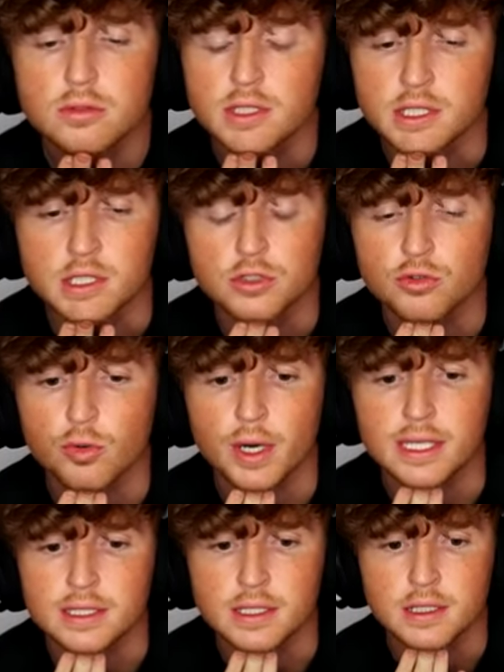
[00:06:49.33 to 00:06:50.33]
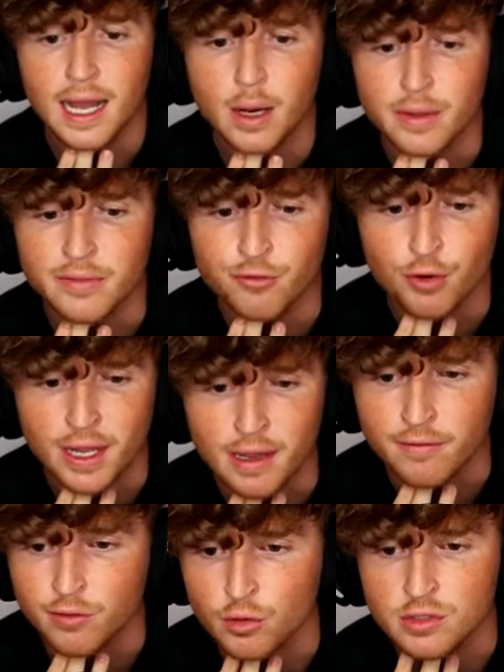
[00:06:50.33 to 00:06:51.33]
This is crazy. How many
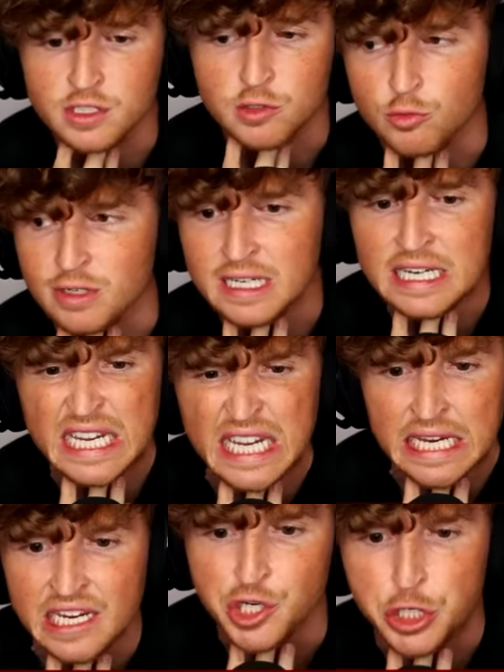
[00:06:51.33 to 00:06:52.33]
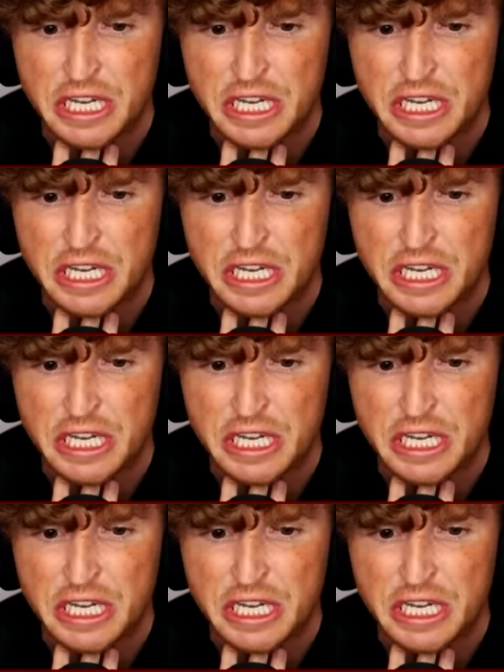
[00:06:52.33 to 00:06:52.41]
freaking floors do you need?